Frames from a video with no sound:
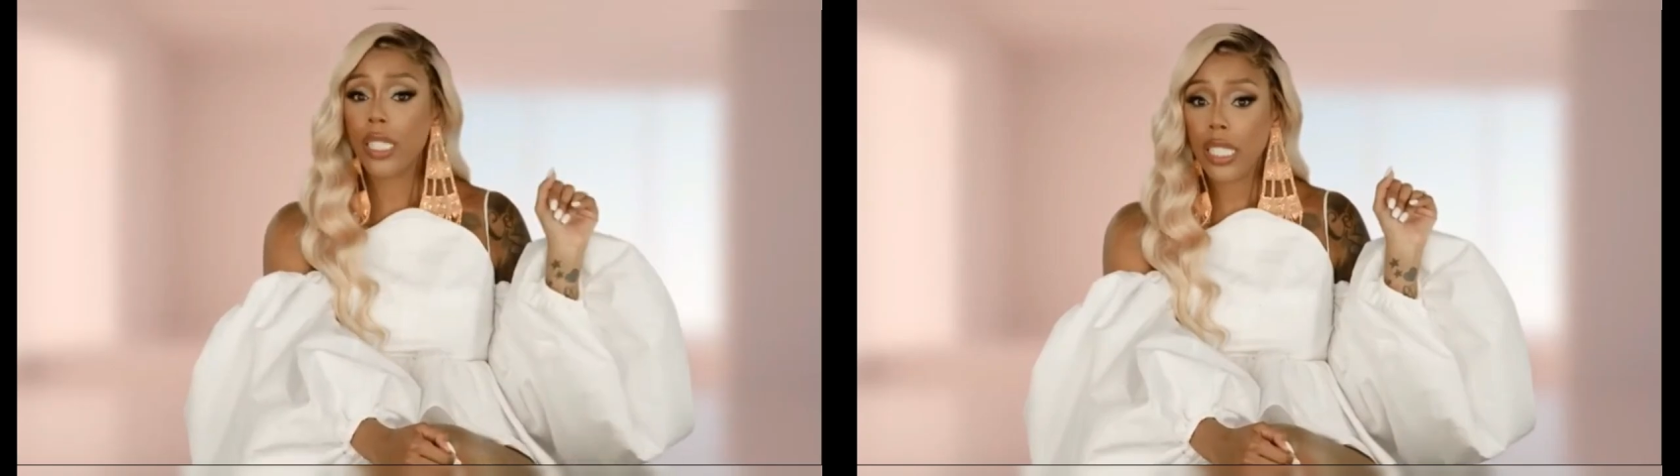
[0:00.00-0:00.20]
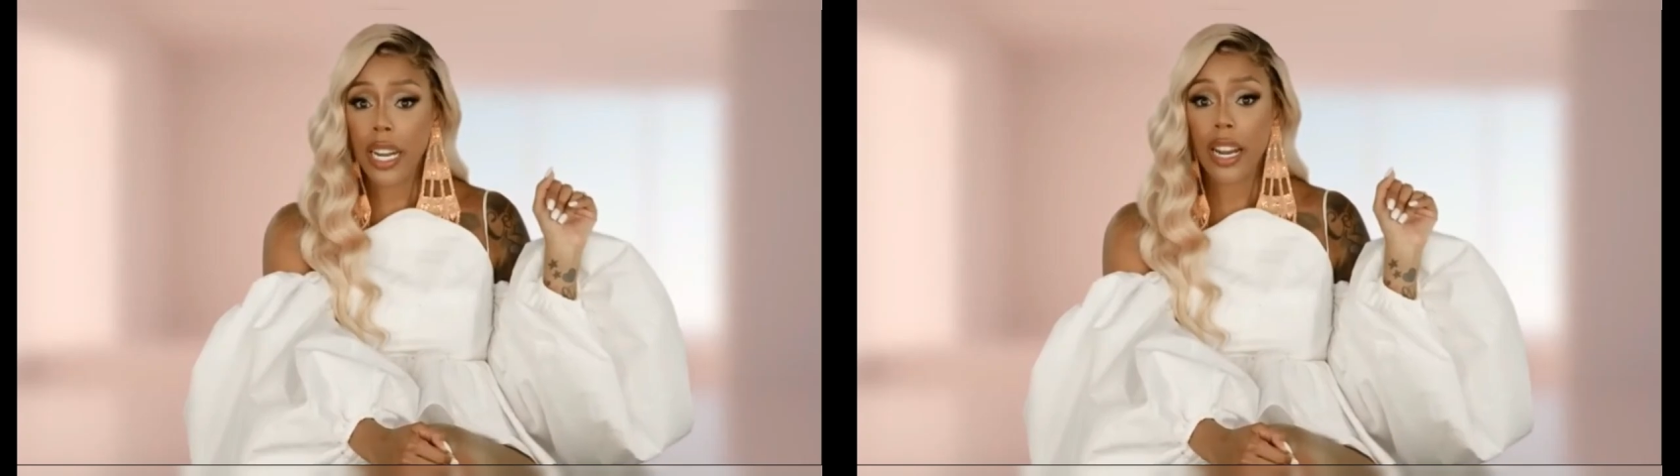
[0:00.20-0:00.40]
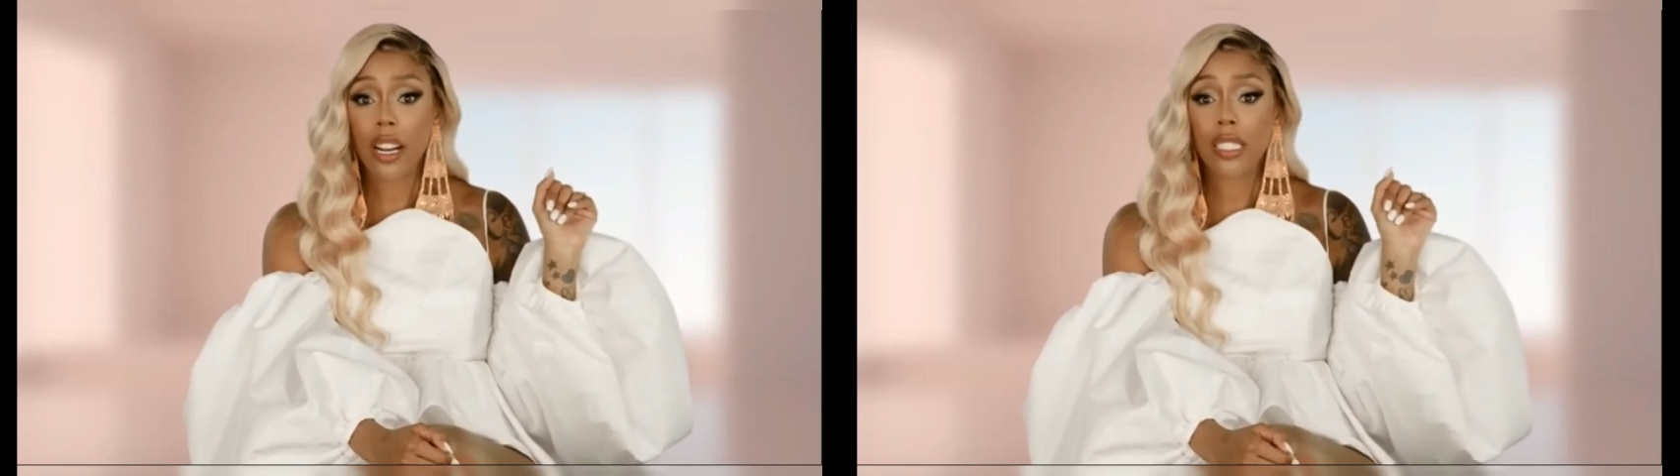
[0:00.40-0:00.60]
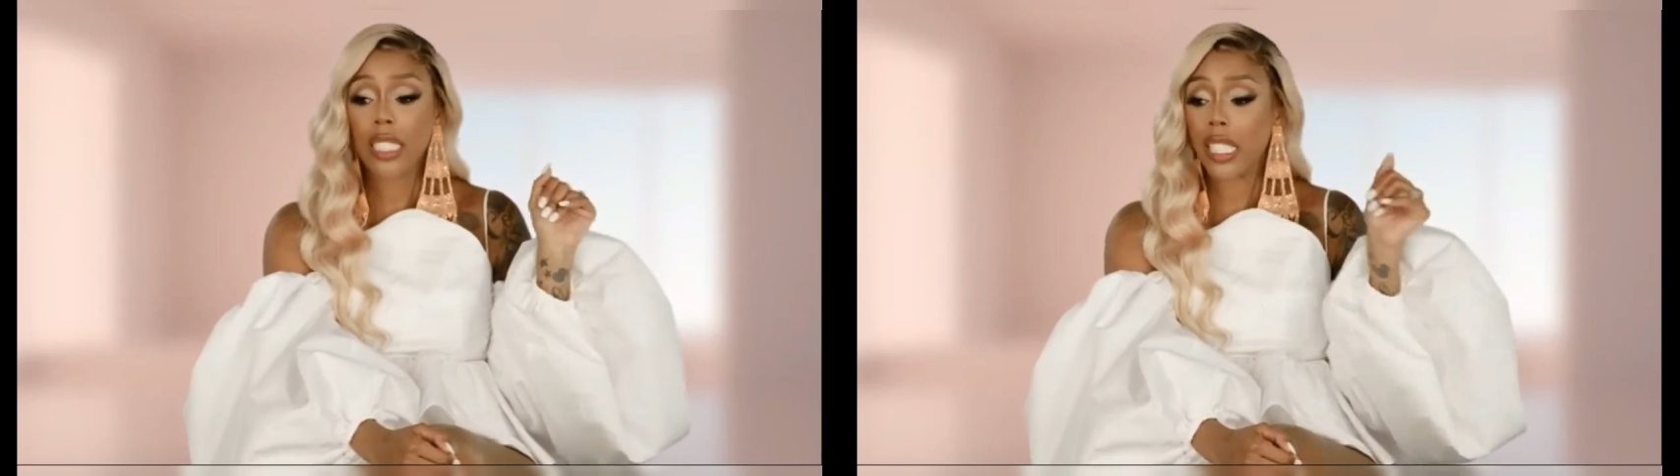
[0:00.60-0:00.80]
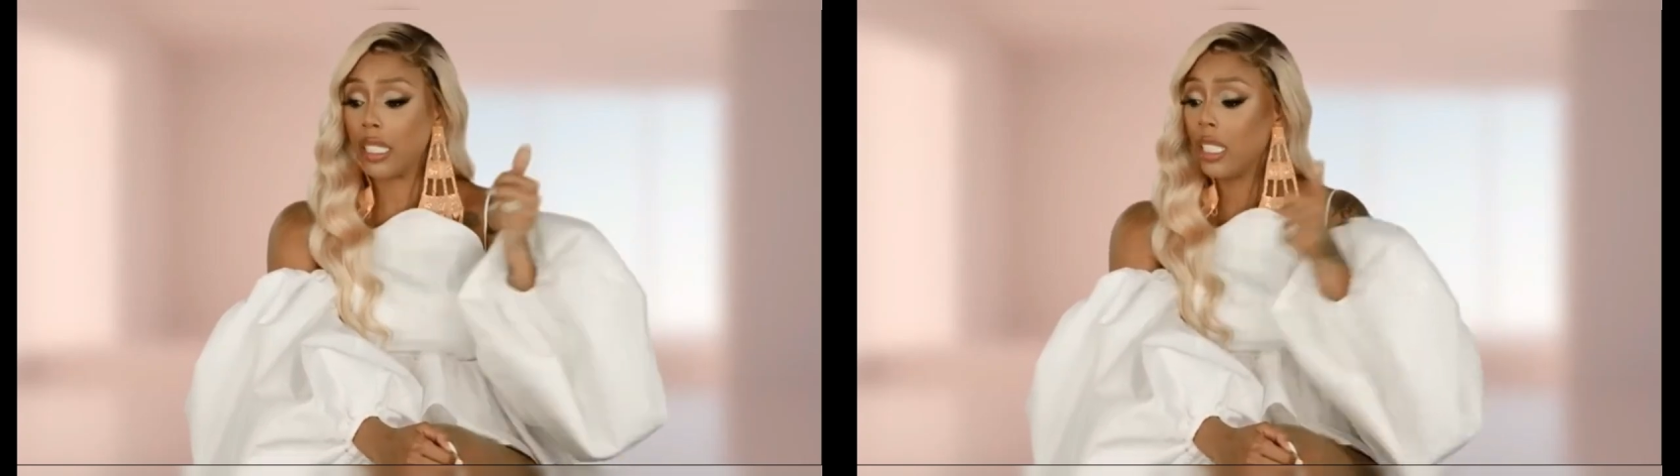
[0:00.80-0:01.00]
Stevie
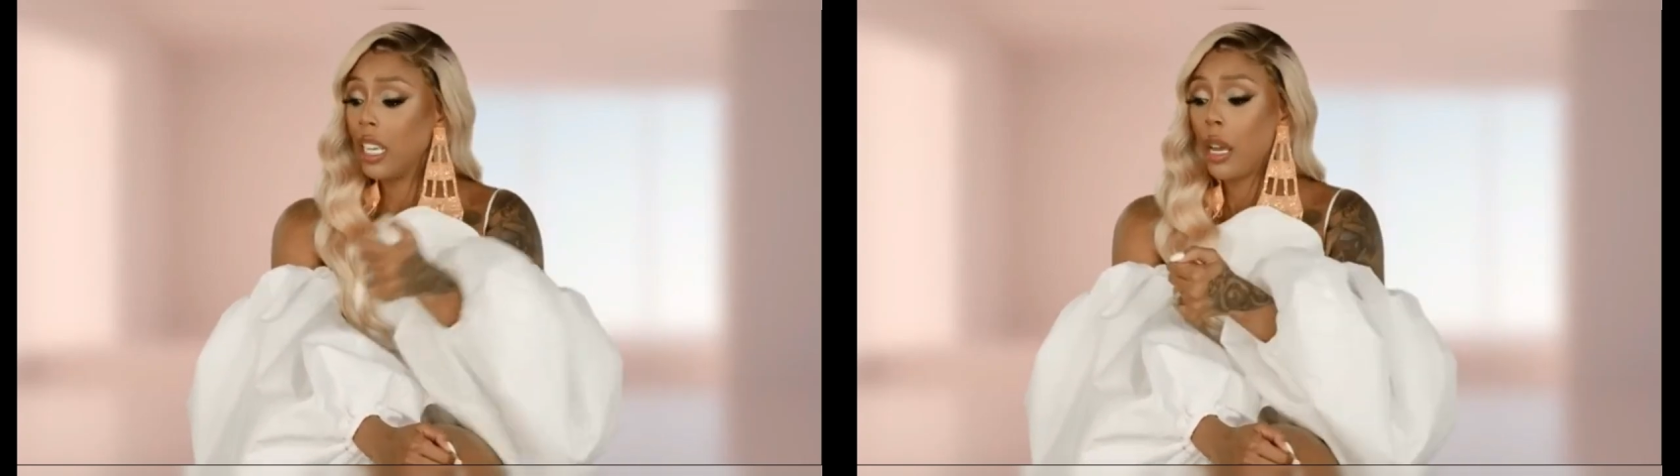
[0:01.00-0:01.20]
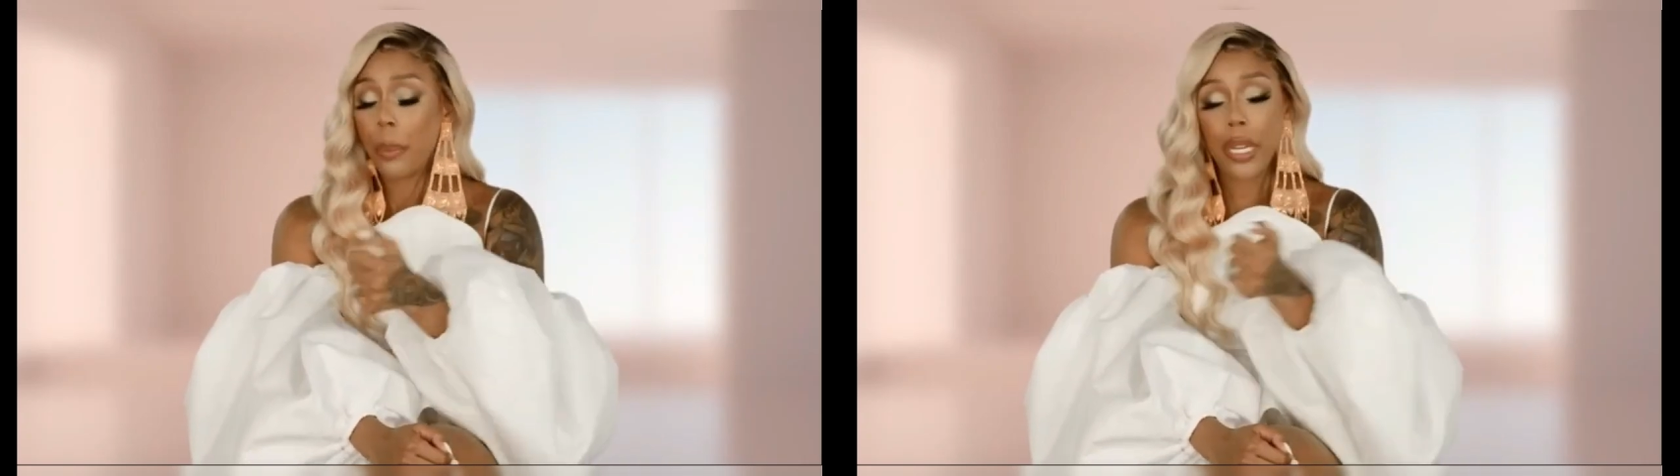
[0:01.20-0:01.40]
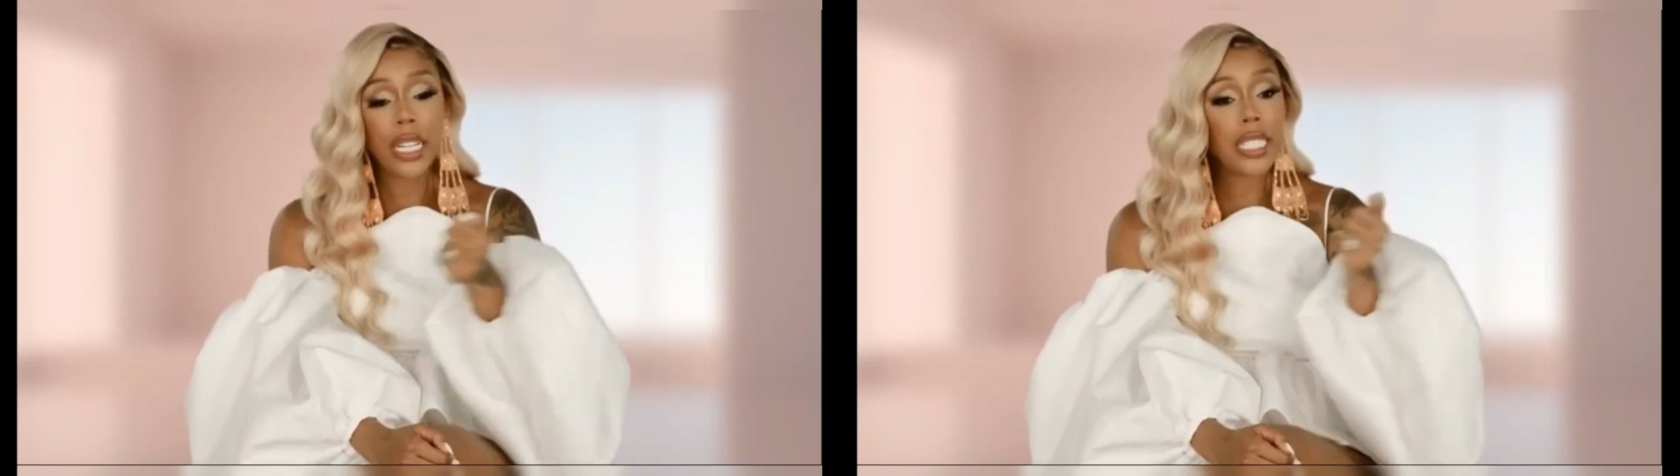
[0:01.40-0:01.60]
and Bambi used